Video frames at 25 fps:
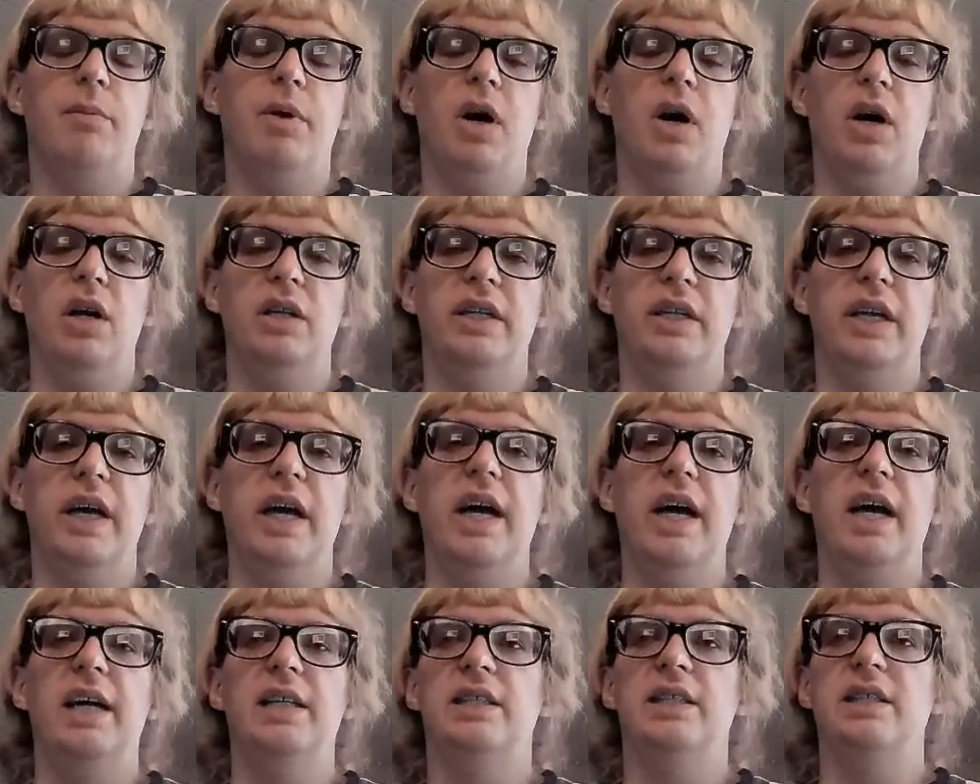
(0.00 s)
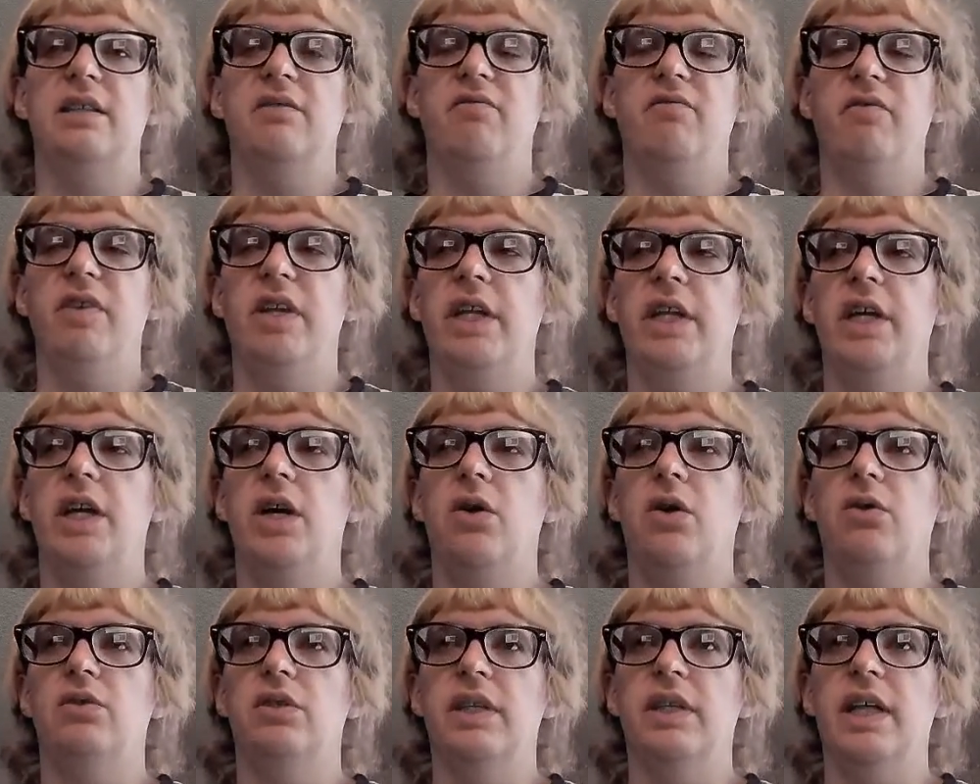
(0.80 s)
podcasts and
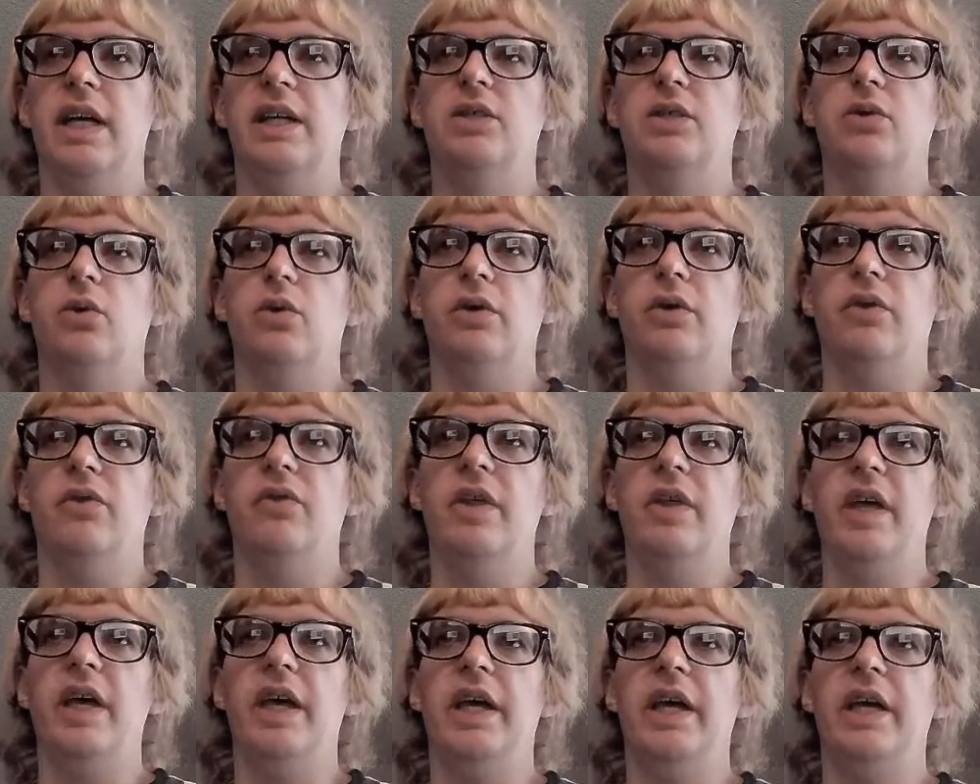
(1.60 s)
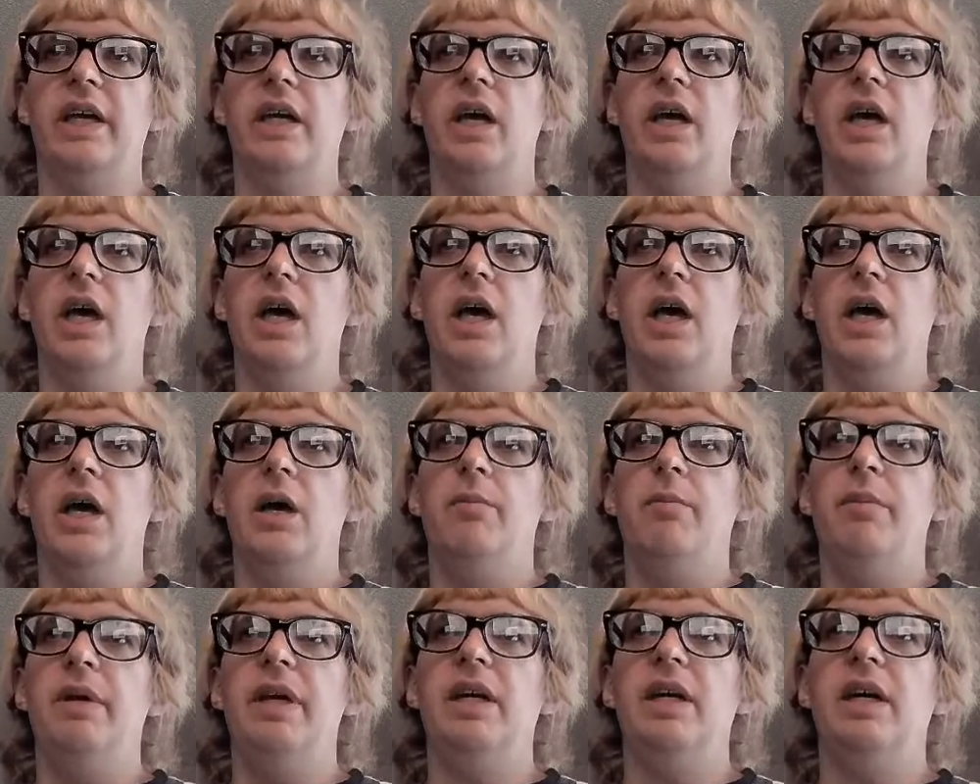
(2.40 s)
videos and that sort of thing,
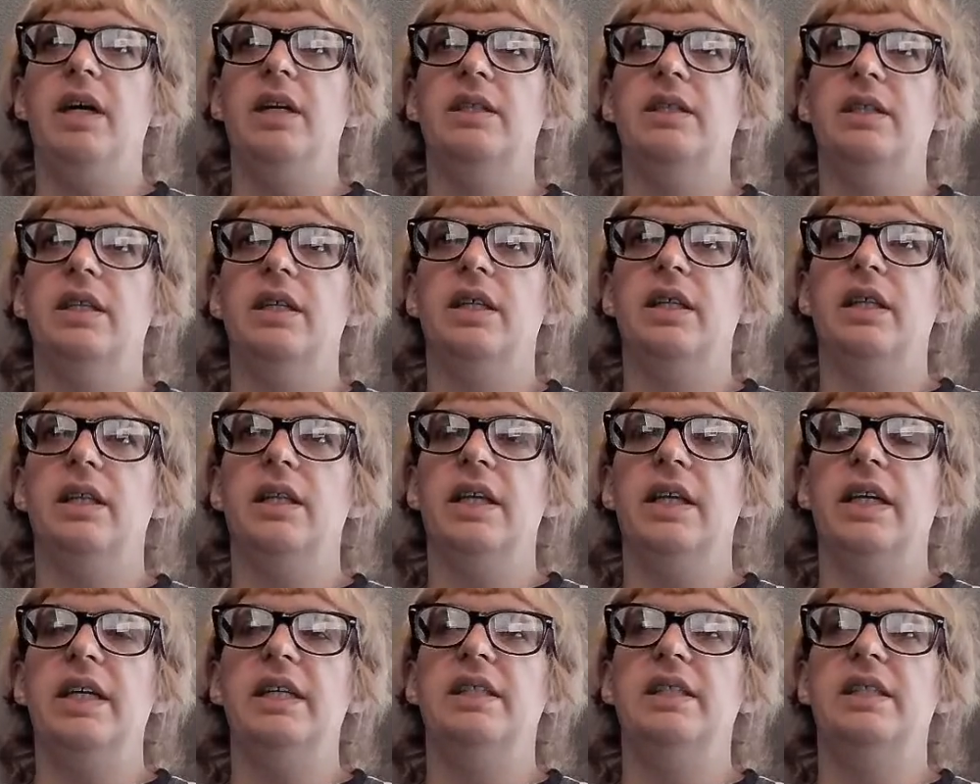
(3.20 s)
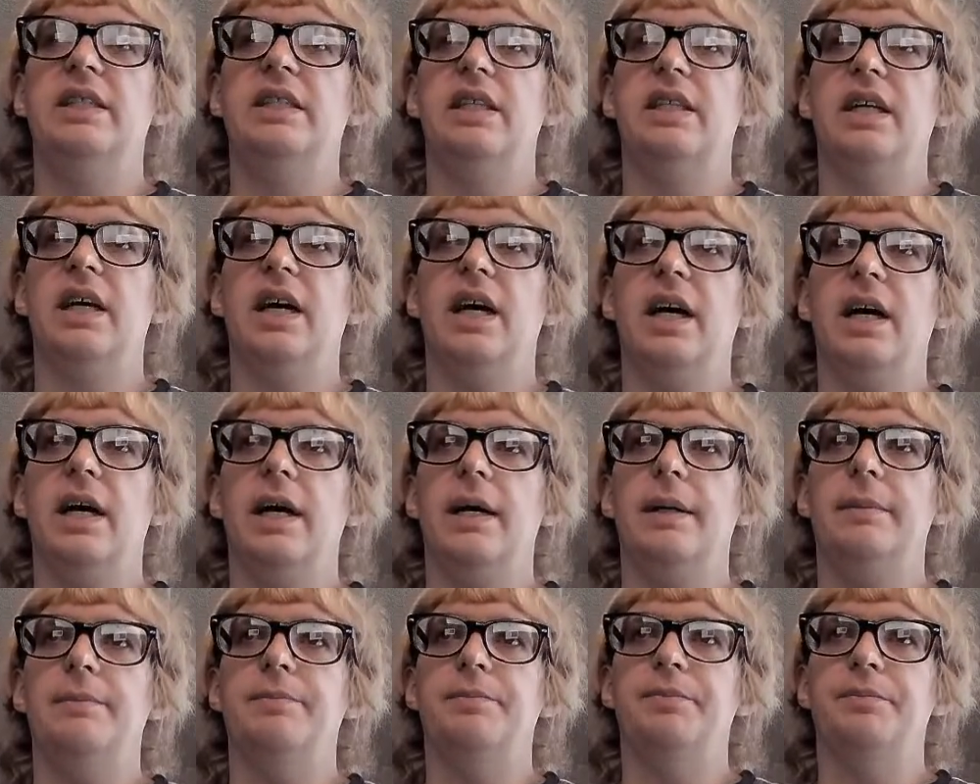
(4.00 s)
because at least,
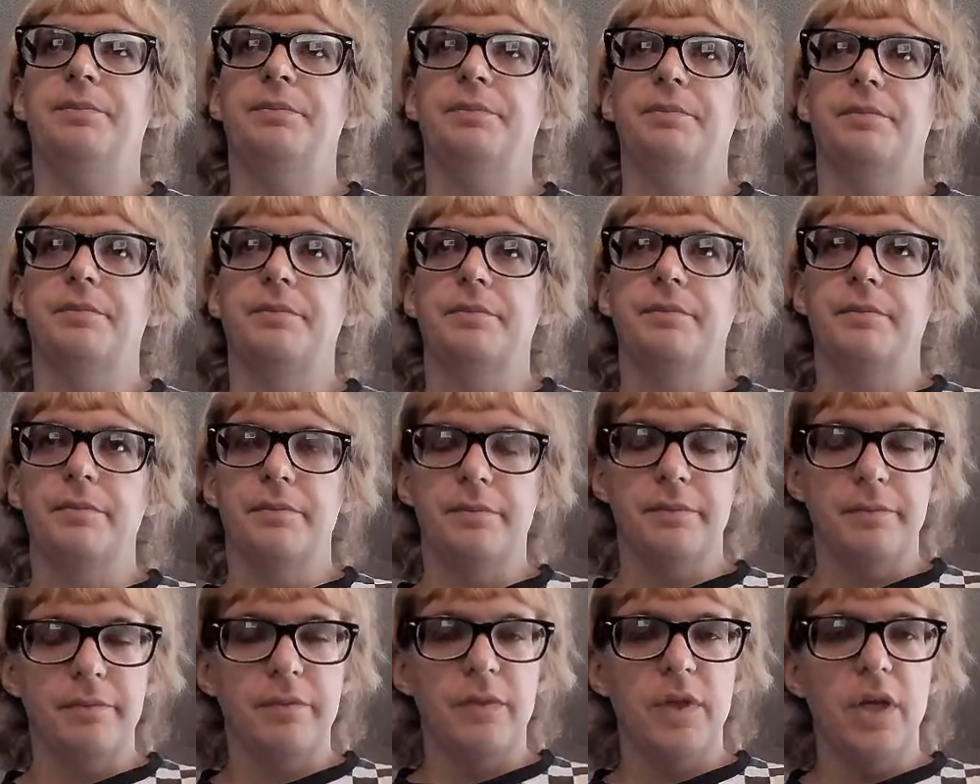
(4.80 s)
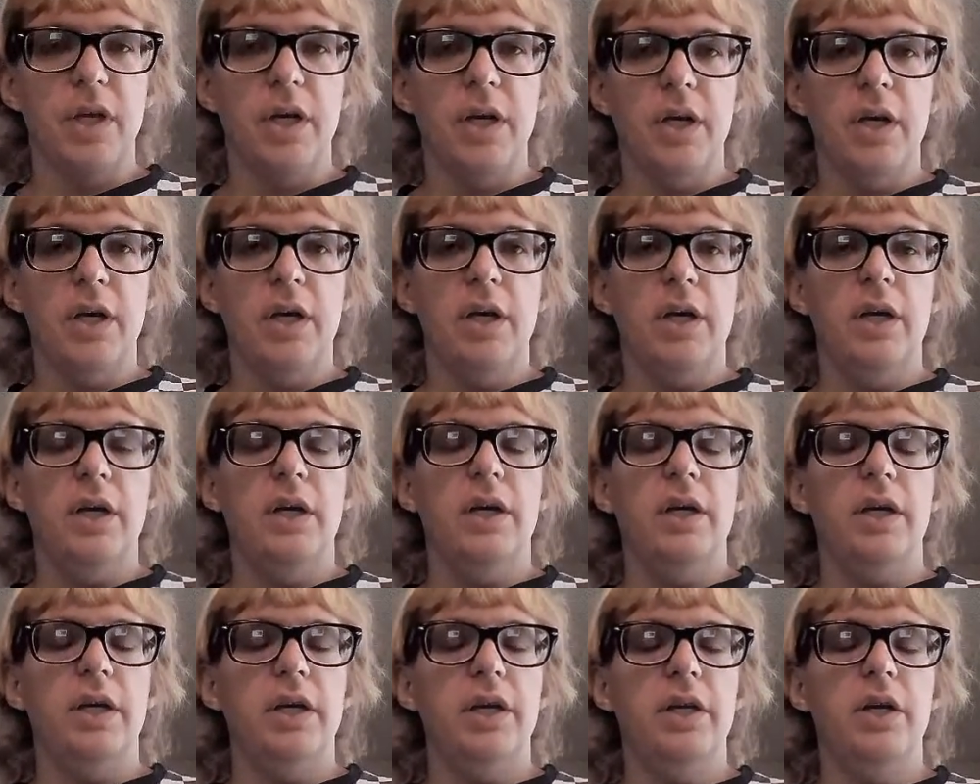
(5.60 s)
at
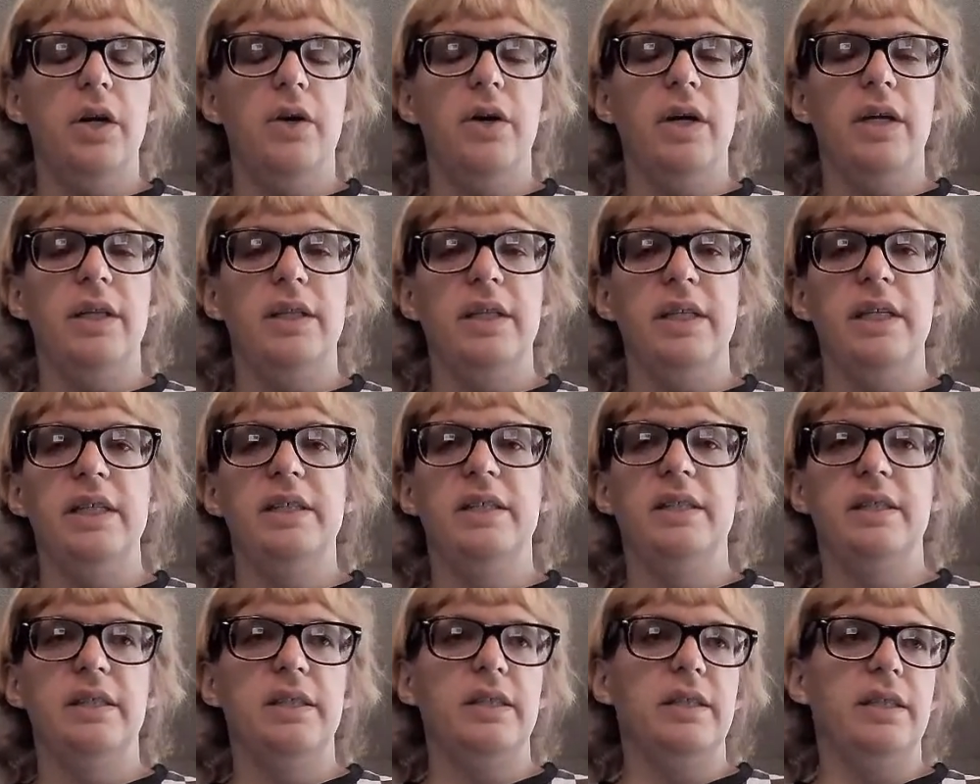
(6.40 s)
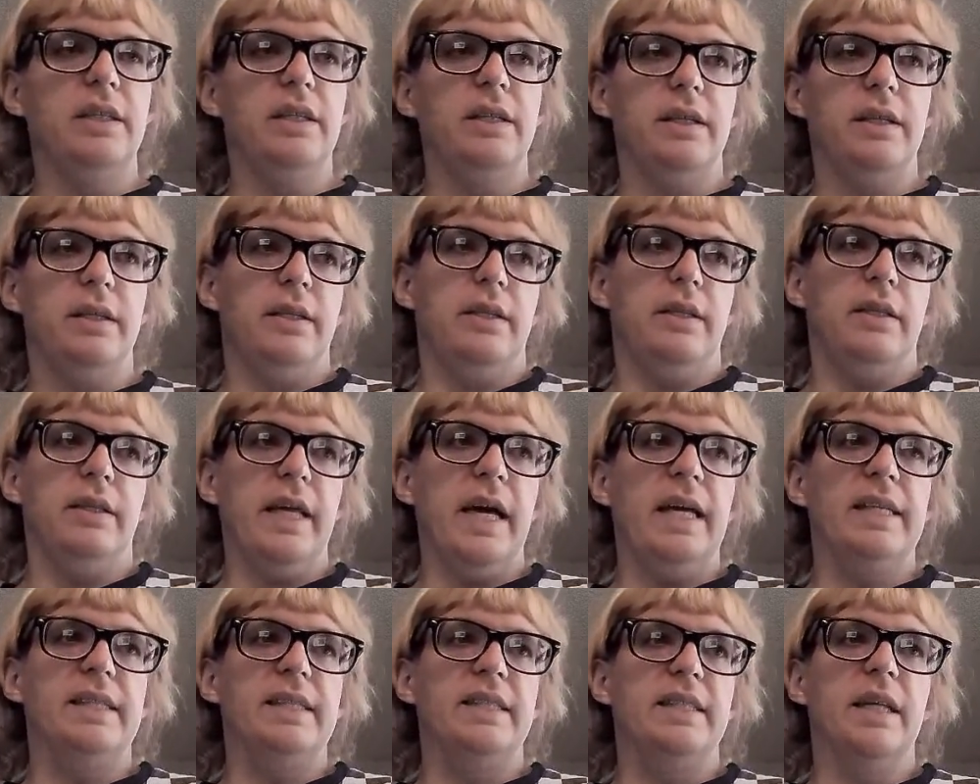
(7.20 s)
least
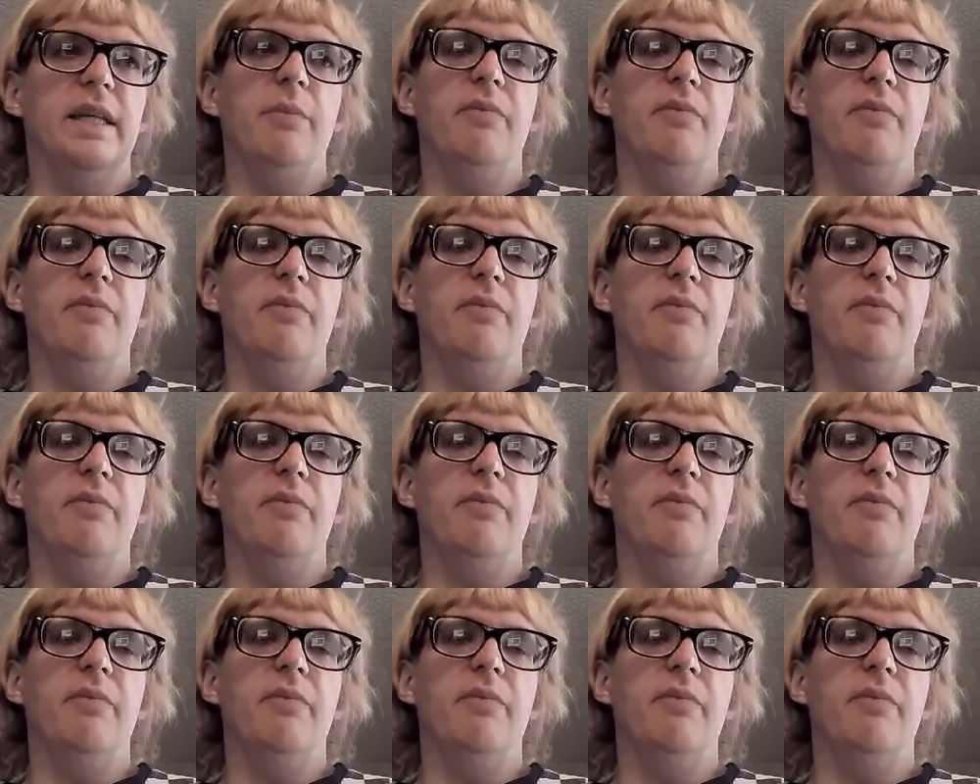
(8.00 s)
that's